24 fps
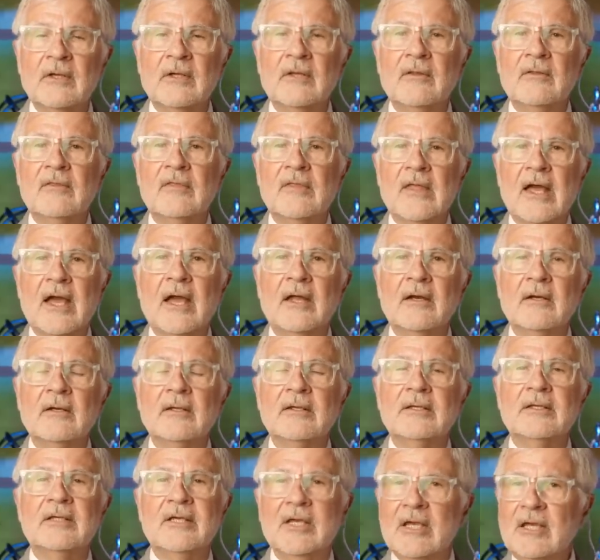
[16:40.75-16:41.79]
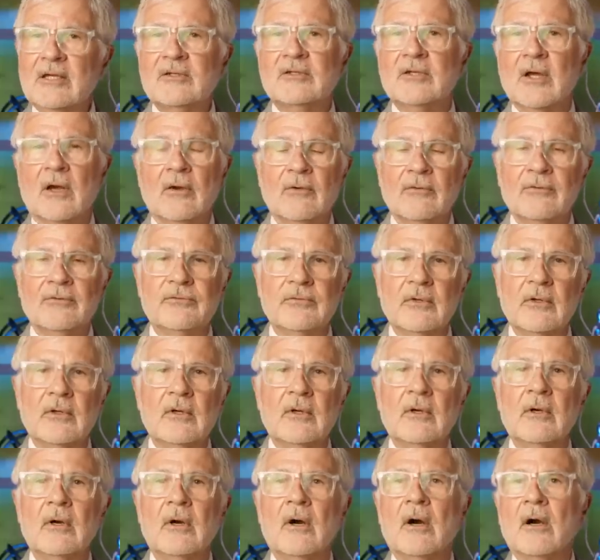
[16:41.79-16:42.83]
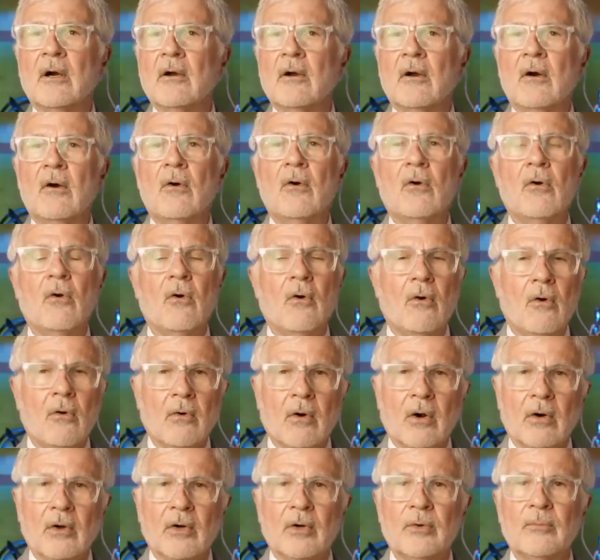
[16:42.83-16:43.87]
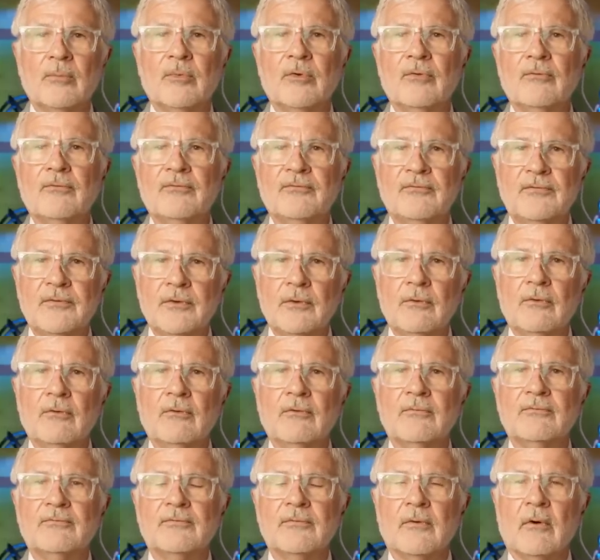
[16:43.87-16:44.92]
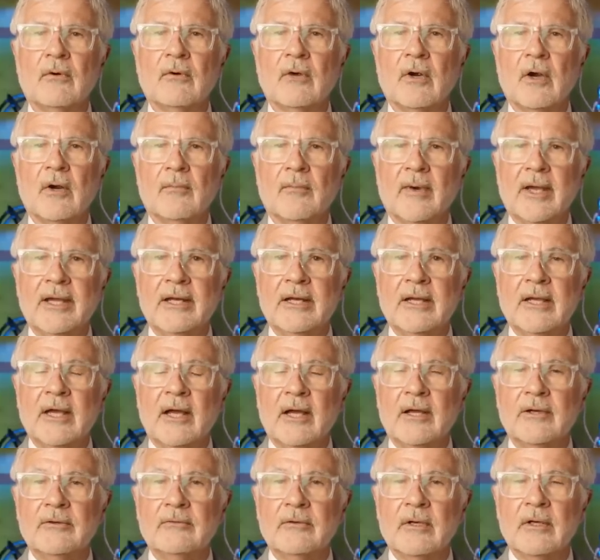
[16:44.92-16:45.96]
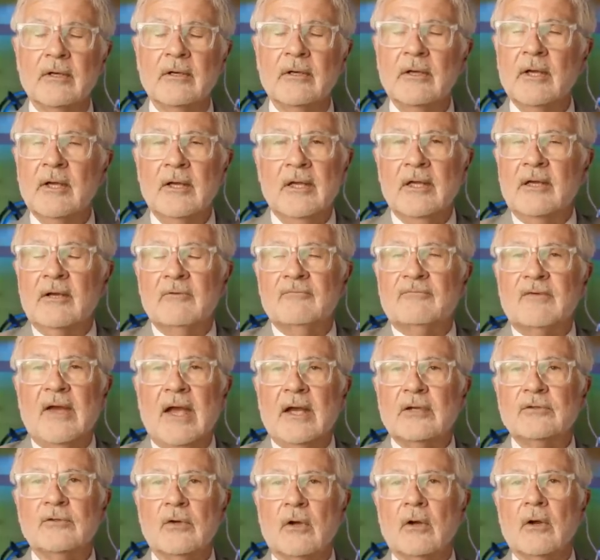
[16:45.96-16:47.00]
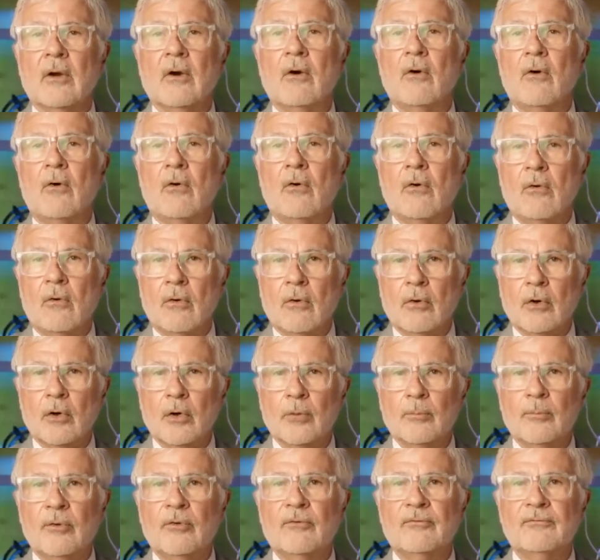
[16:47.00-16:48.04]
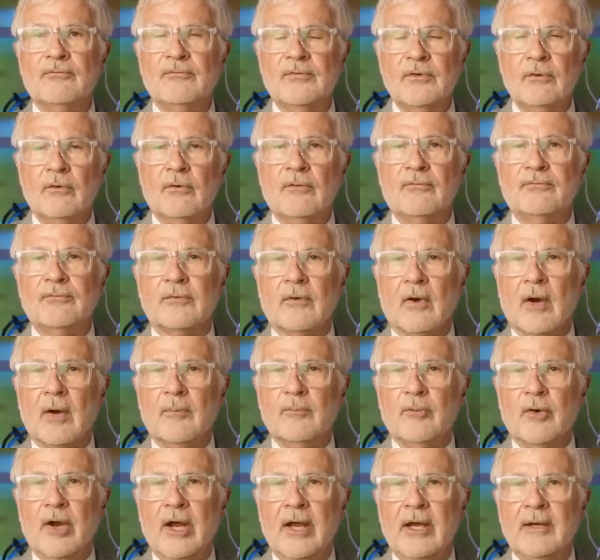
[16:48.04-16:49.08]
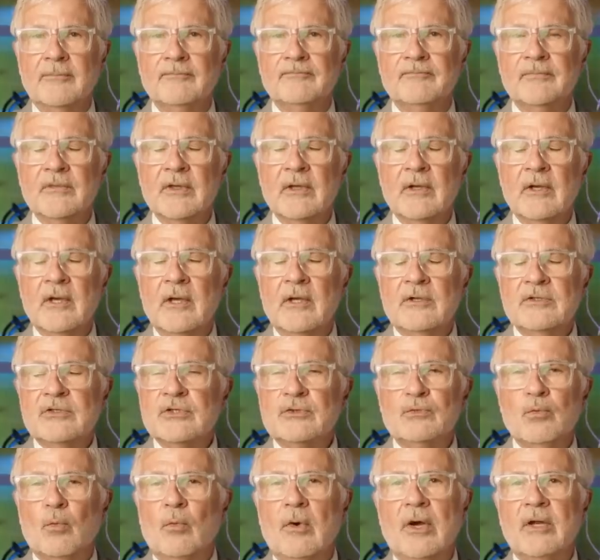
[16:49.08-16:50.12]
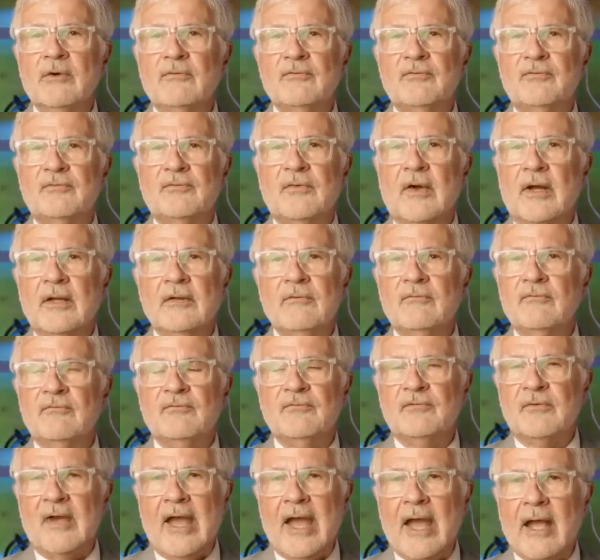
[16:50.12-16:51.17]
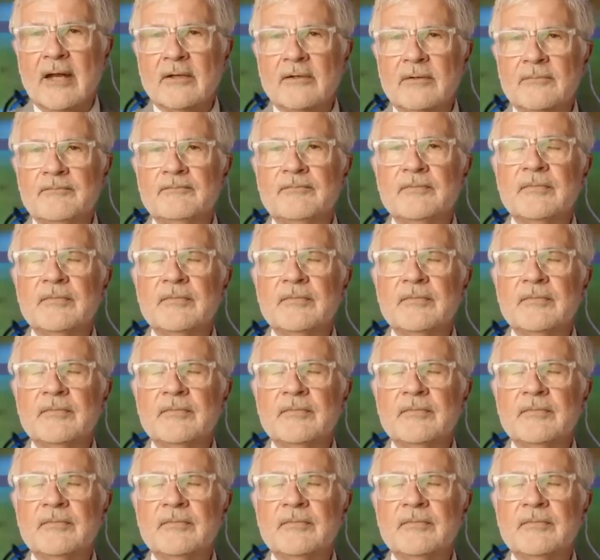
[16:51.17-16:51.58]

that ketones are a horrible fuel for our mitochondria and in fact are a horrible fuel for our brain. Just one fun fact,